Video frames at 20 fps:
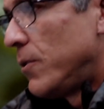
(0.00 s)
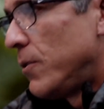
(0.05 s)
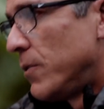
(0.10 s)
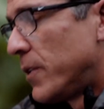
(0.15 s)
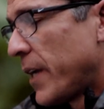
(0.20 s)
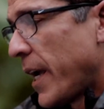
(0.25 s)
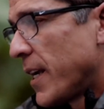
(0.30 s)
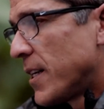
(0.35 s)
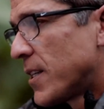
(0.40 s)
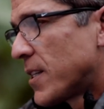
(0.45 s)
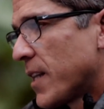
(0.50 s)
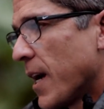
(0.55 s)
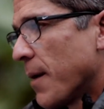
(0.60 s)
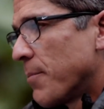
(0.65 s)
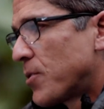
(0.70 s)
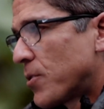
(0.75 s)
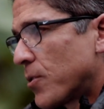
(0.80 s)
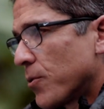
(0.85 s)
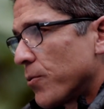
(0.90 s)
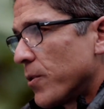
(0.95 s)
take
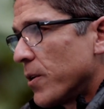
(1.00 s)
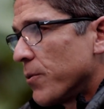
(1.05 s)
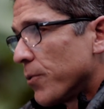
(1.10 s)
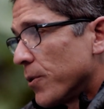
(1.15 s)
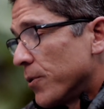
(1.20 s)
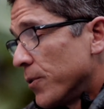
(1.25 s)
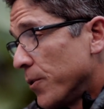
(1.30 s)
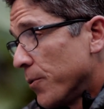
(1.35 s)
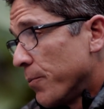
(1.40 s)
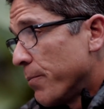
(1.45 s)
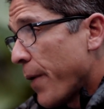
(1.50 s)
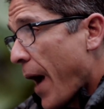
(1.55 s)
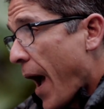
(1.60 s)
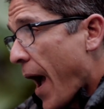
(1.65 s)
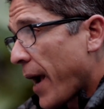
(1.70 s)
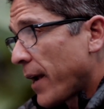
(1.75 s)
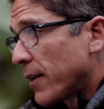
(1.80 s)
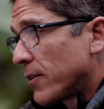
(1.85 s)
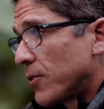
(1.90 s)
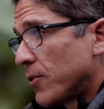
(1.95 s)
steps to reroute you
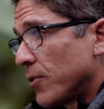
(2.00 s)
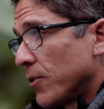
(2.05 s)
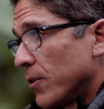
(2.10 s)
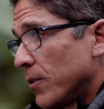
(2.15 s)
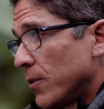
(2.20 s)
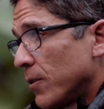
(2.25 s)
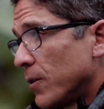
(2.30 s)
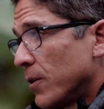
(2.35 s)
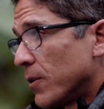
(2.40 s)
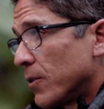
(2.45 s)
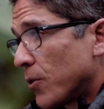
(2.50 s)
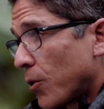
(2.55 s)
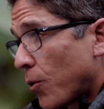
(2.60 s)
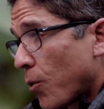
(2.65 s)
back to the